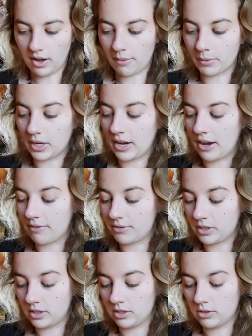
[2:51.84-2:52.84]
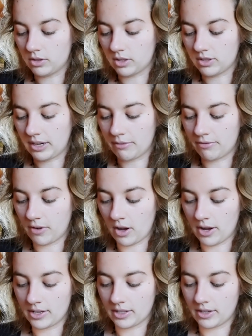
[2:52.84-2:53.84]
I'm gonna have to use the same
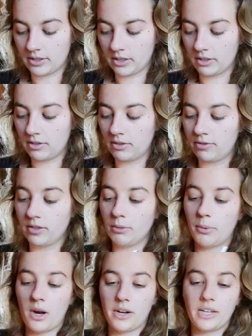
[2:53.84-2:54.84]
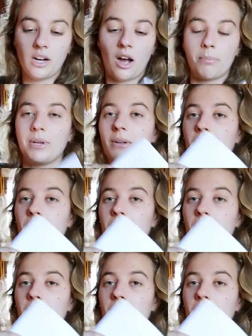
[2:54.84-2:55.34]
font as I did for the body copy.